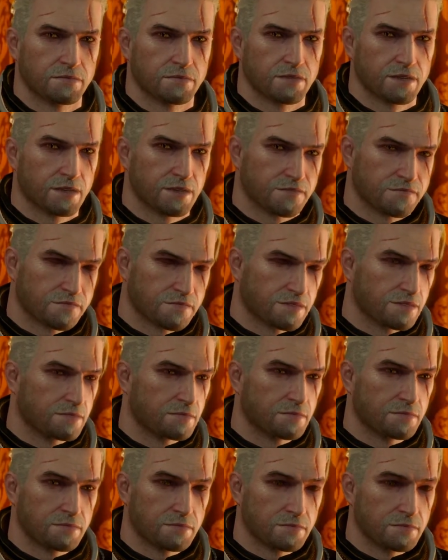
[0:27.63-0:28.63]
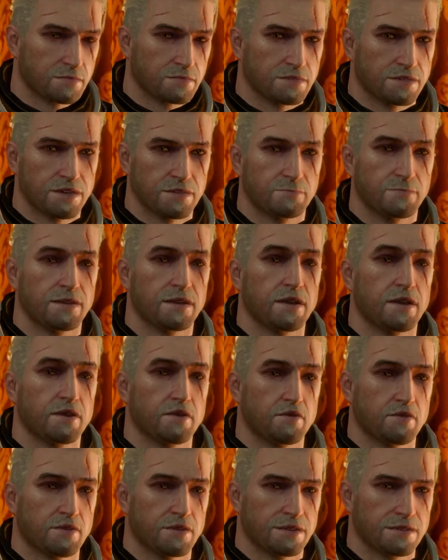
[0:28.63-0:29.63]
Your gift. Tell me how
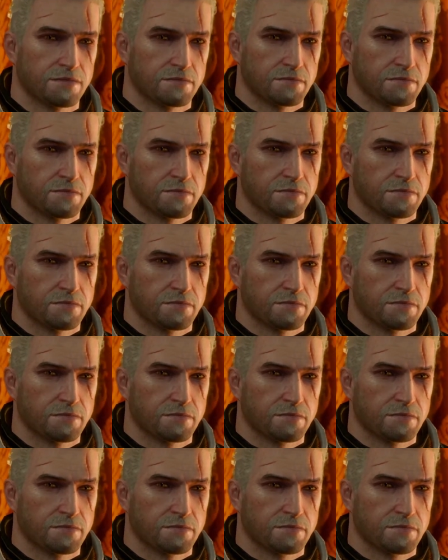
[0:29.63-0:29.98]
it works.